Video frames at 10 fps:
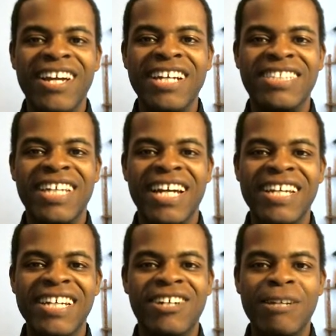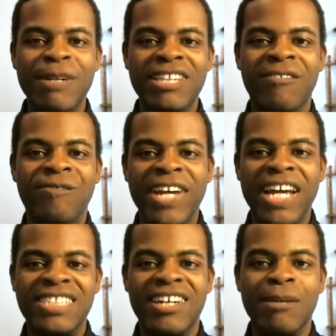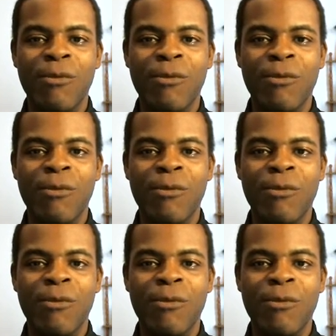It's like he's going to be the face of the